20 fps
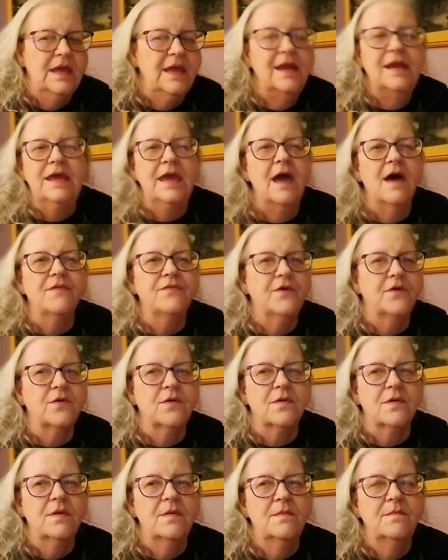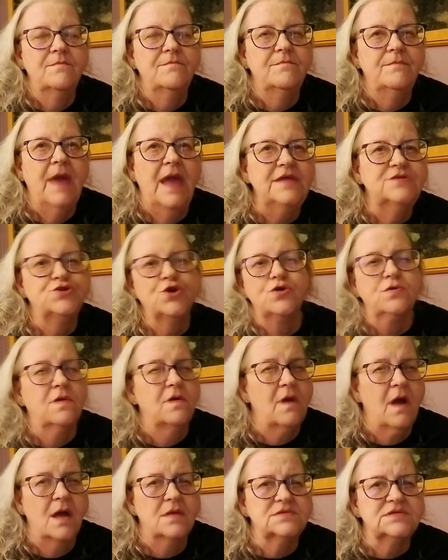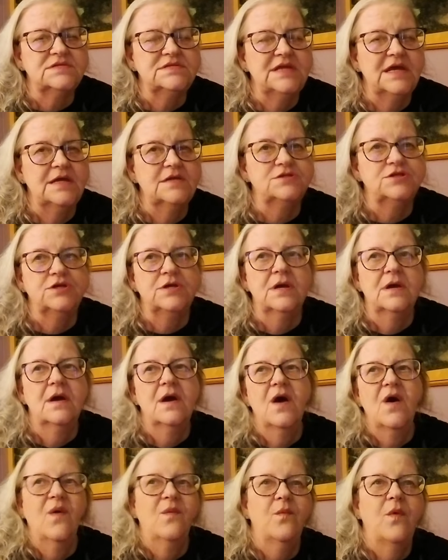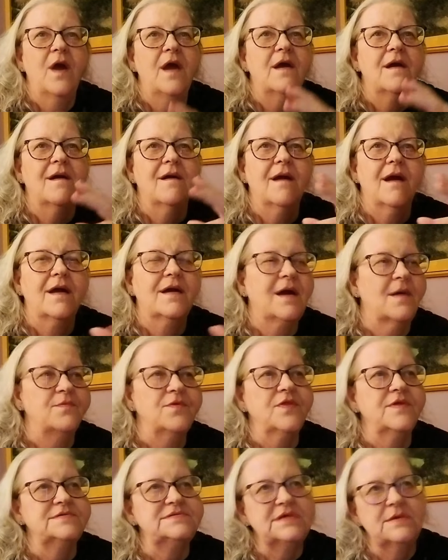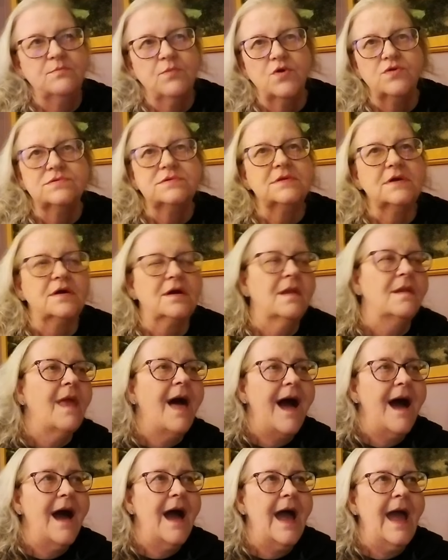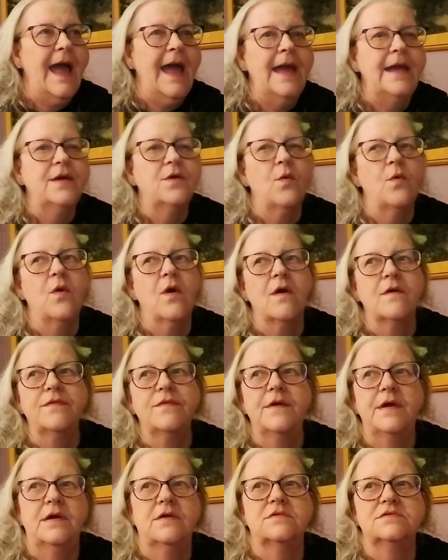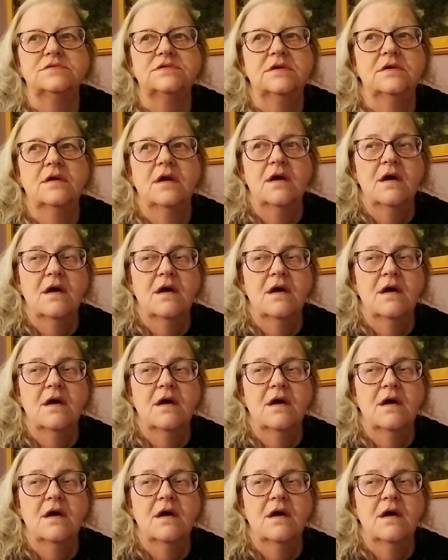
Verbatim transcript: any other major cross stitch where a couple of symbols look alike, or there's